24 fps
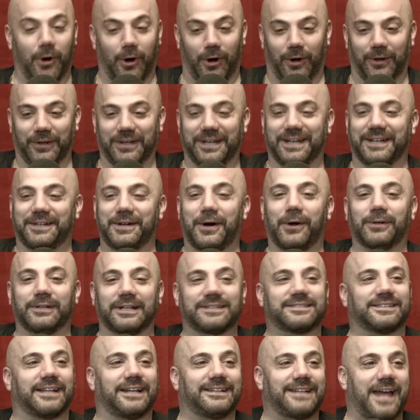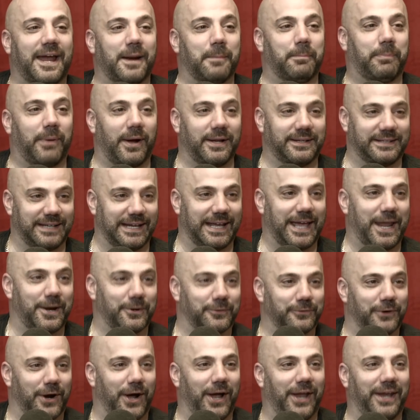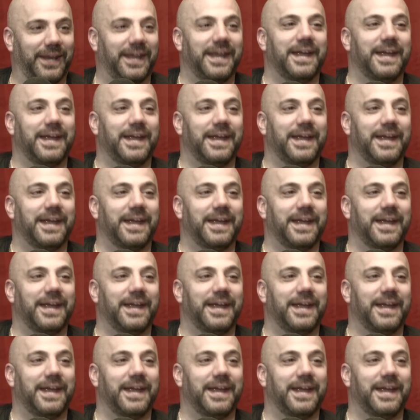You know, let's lay down a bunt and get a run.